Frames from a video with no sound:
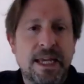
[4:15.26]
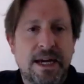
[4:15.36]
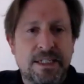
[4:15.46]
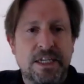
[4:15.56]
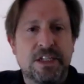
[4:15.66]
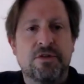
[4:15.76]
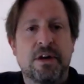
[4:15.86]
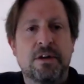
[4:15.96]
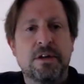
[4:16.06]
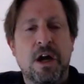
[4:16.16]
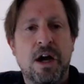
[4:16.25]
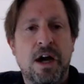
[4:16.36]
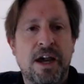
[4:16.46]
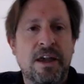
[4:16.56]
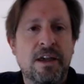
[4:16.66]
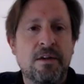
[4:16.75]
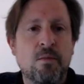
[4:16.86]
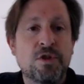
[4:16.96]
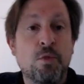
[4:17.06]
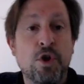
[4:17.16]
Aliyah to Israel, I
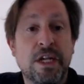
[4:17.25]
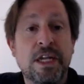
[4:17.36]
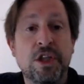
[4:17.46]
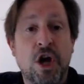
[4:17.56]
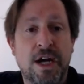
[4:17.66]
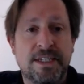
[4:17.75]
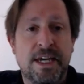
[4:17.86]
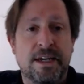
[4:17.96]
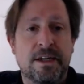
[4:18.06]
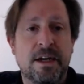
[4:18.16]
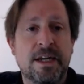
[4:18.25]
was working in high tech.